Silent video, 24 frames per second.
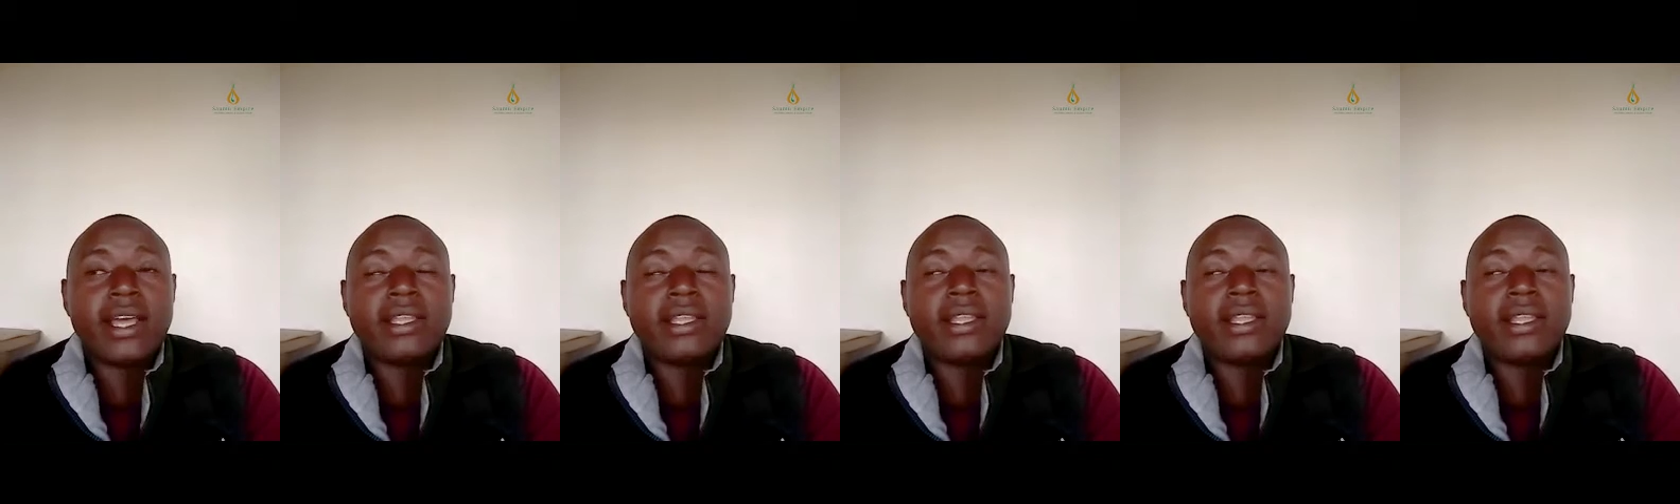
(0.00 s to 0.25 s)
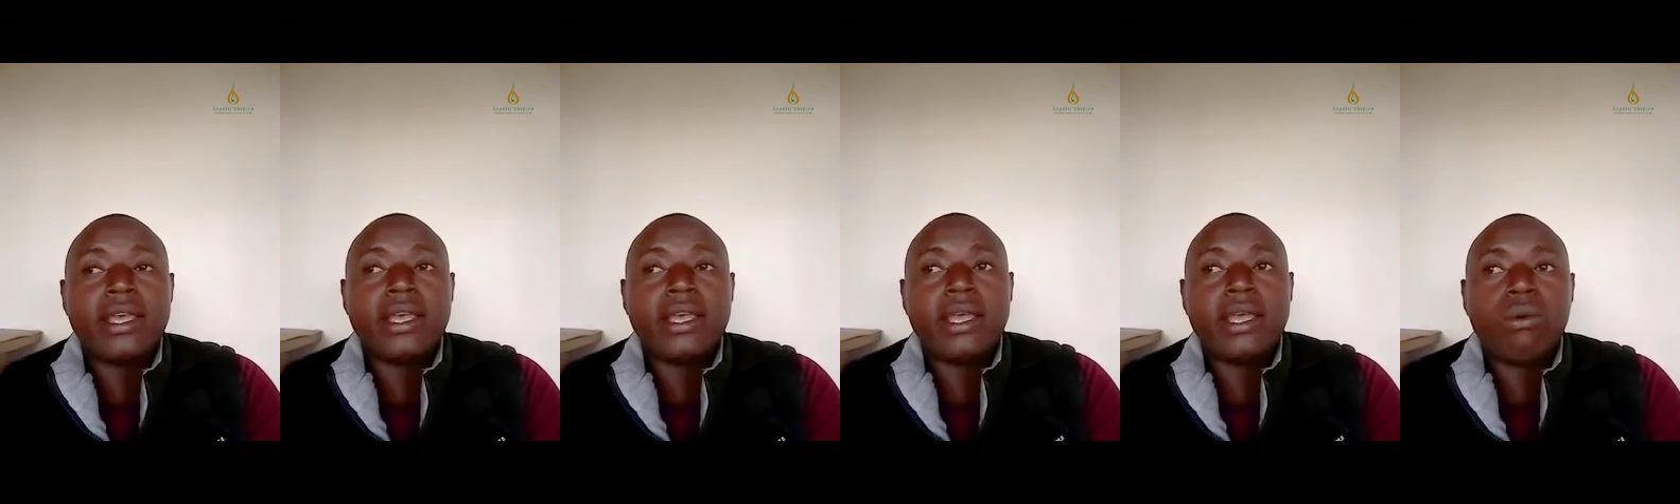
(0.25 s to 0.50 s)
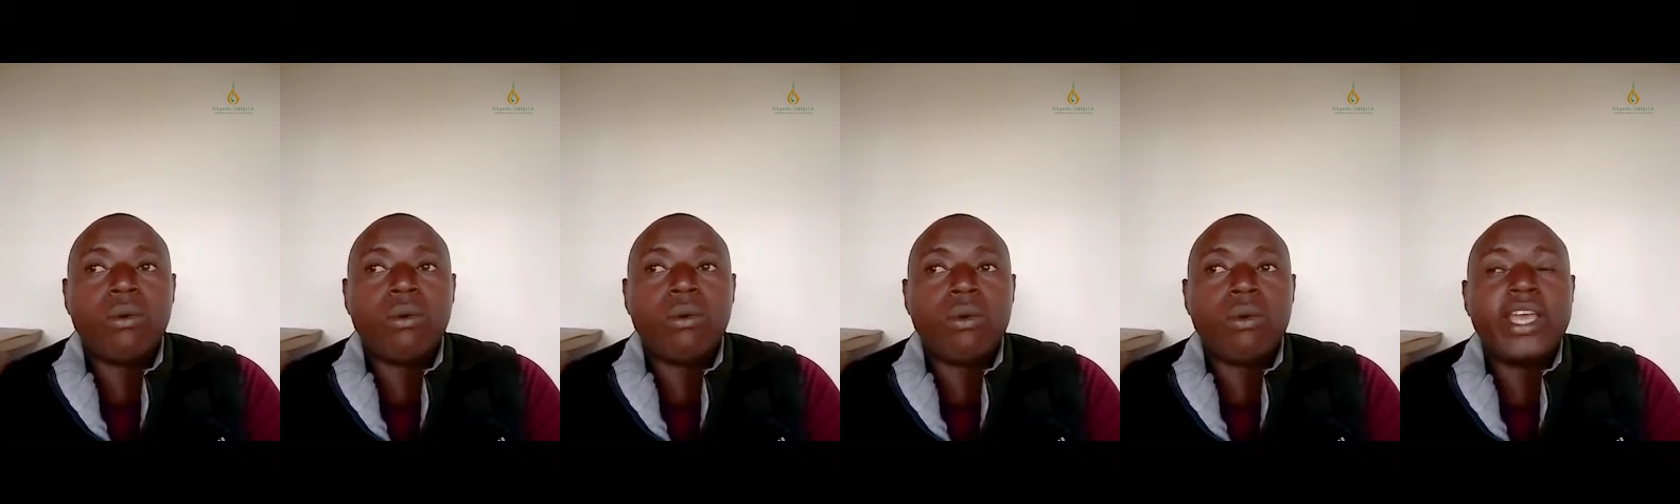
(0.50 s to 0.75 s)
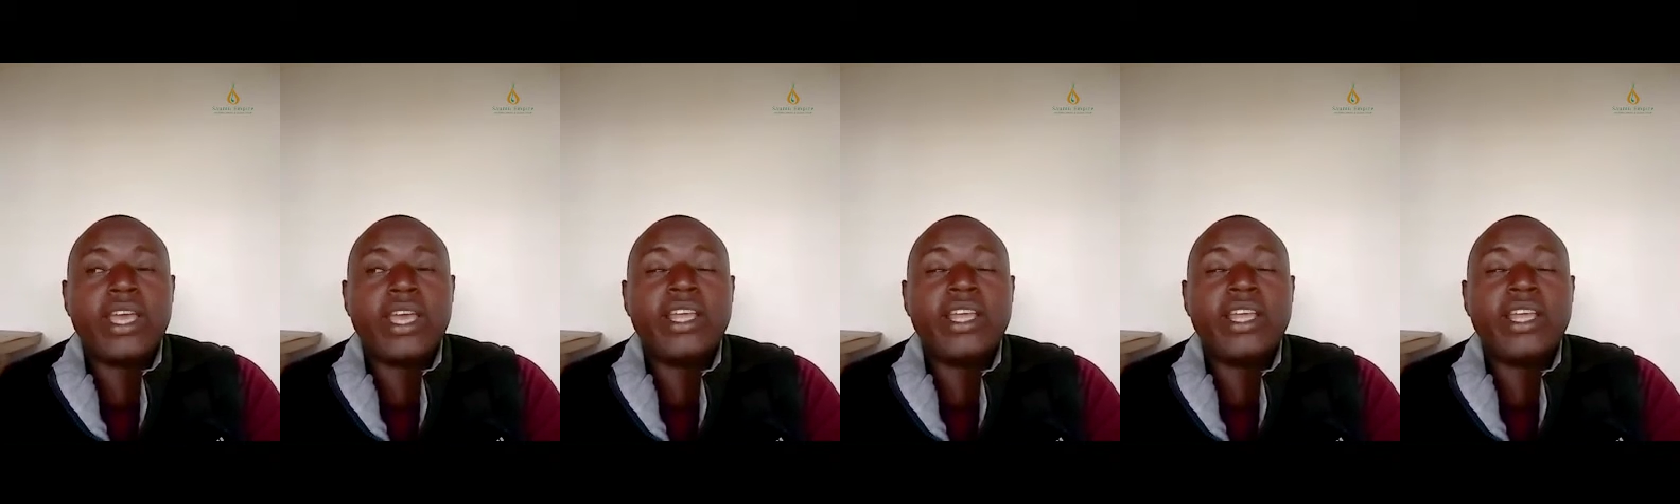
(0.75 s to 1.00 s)
the
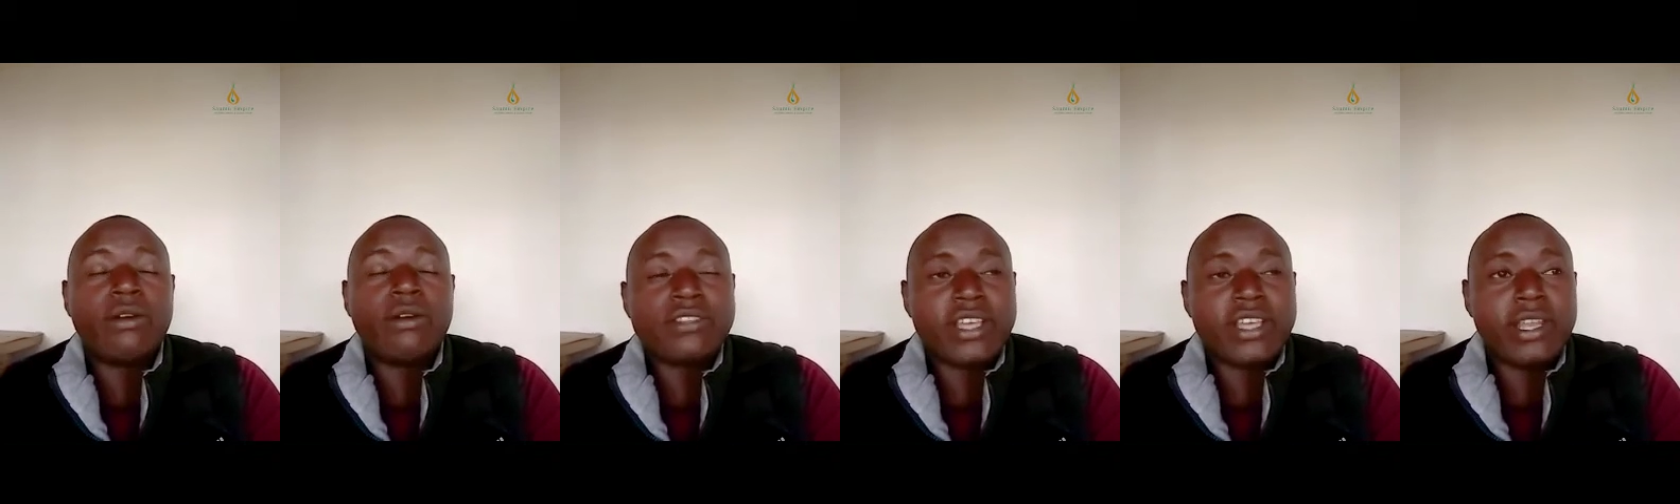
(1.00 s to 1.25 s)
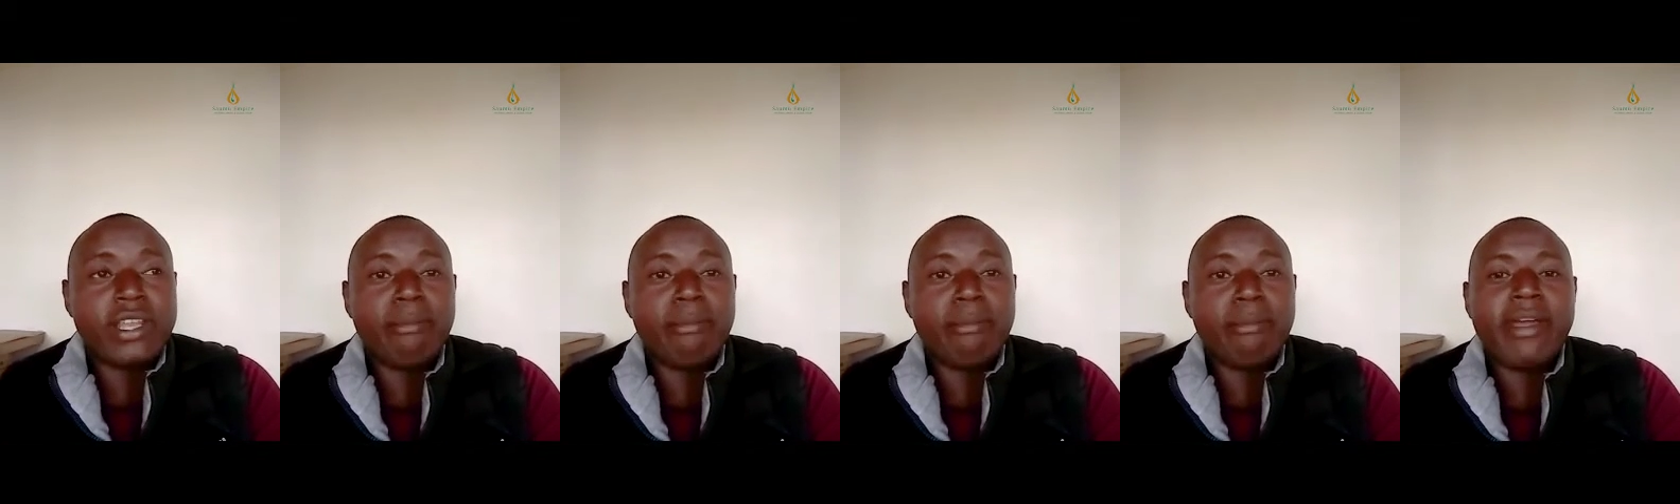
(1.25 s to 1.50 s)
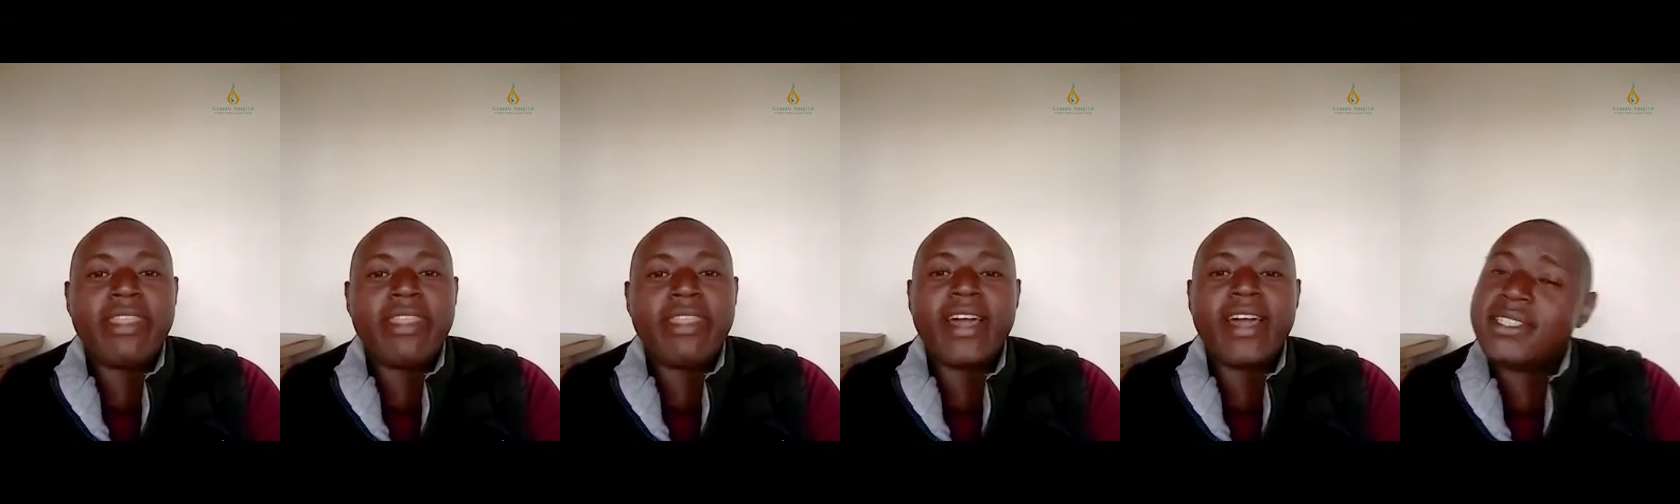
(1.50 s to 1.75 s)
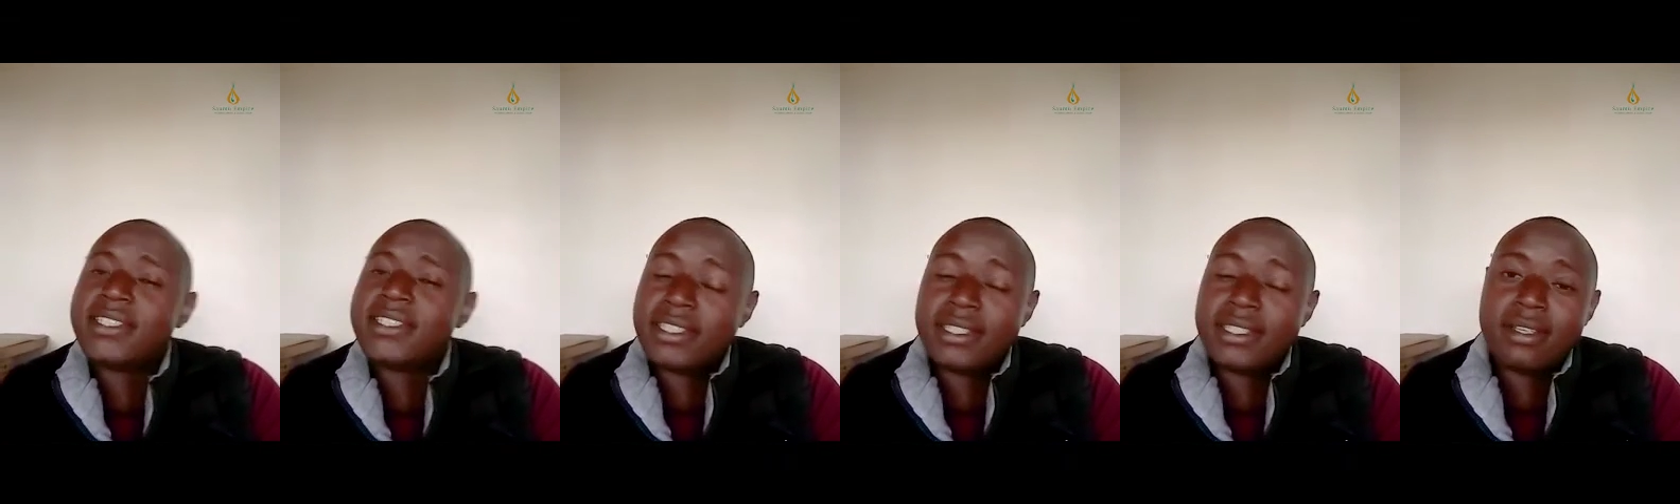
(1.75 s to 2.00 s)
8,000 by
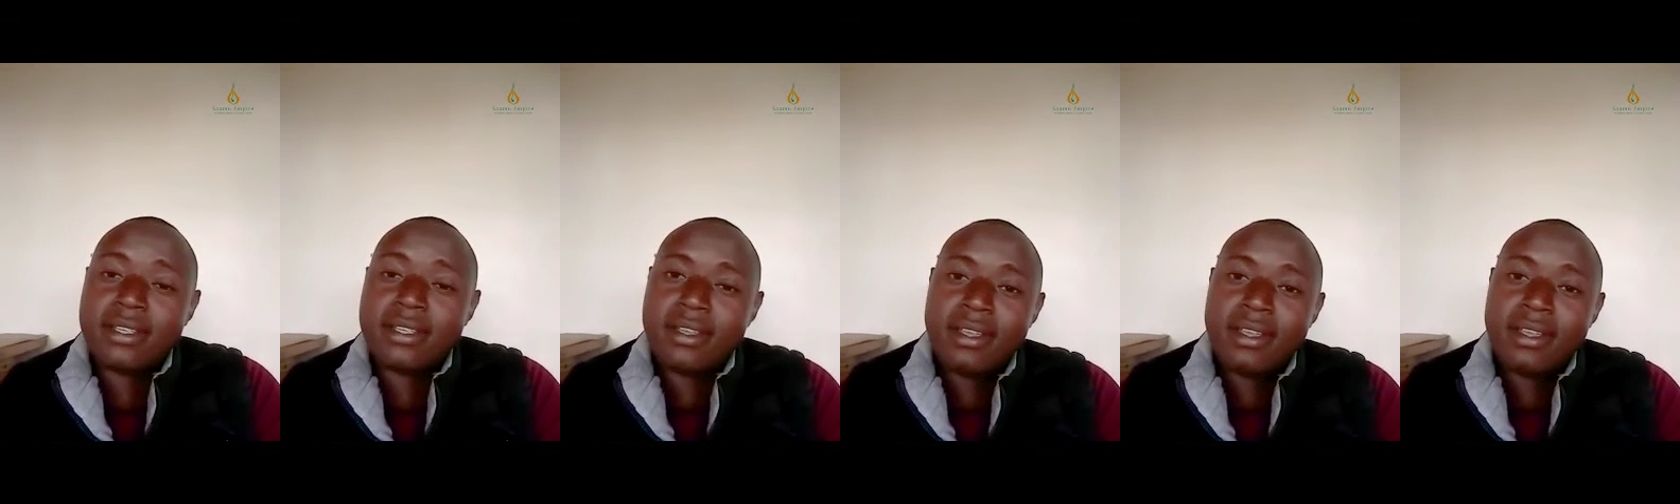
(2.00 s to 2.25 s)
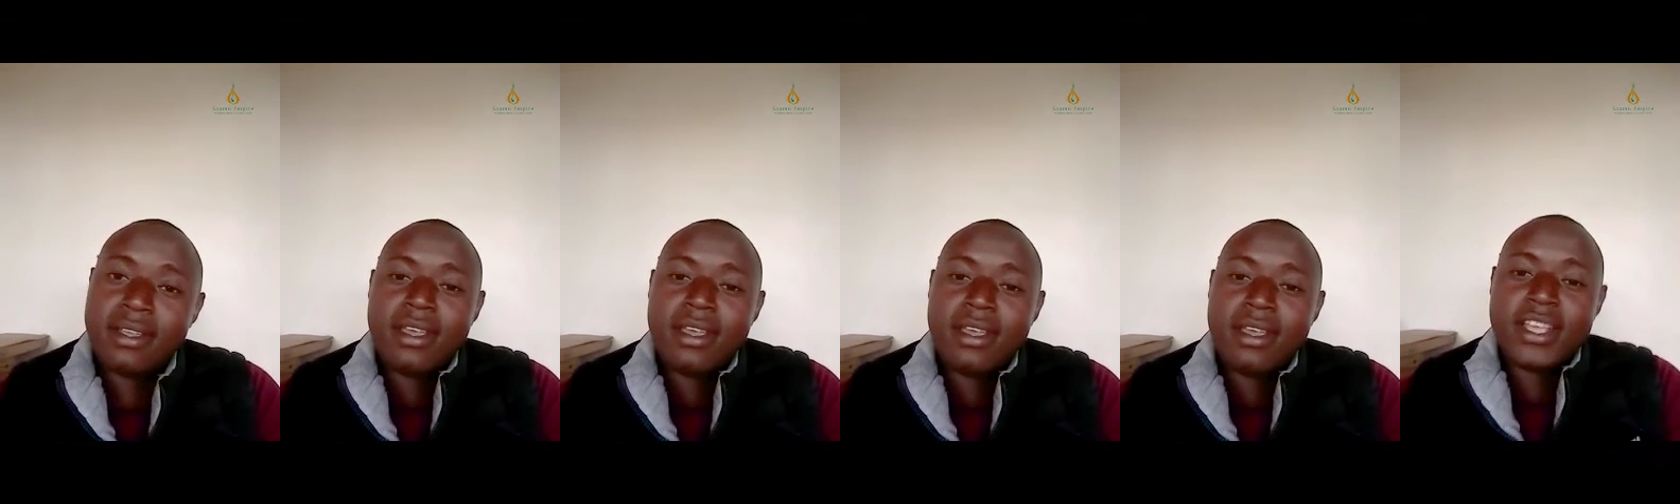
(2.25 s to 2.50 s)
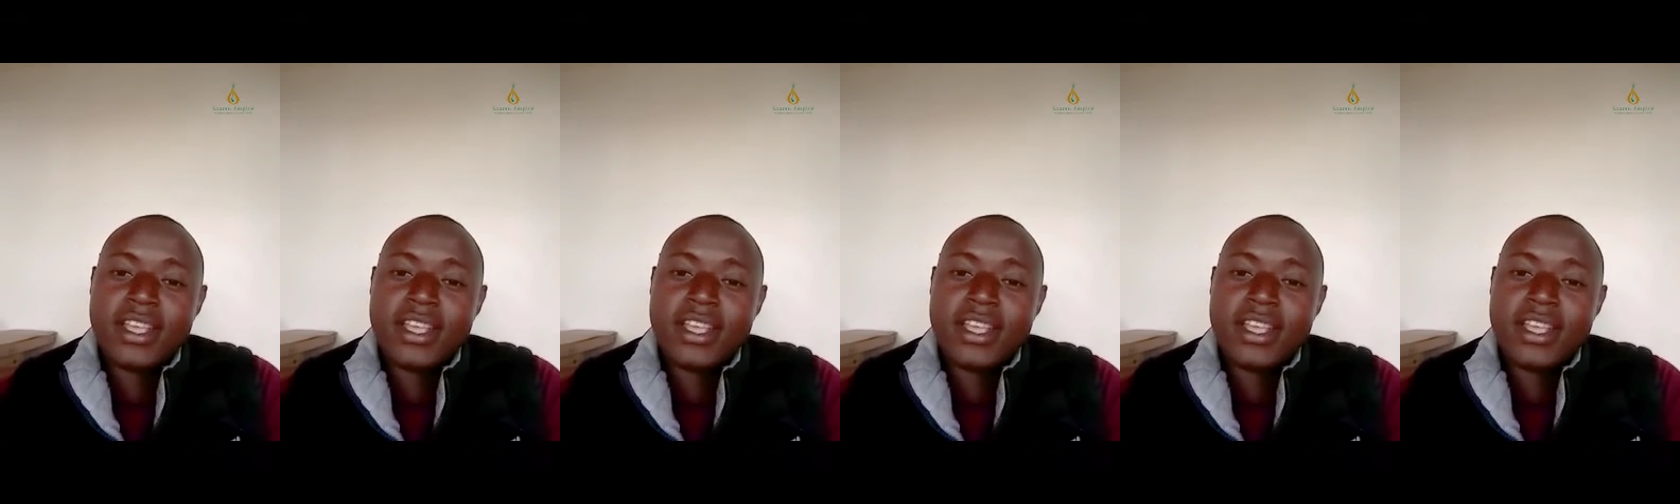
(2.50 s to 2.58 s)
30 mm-hmm.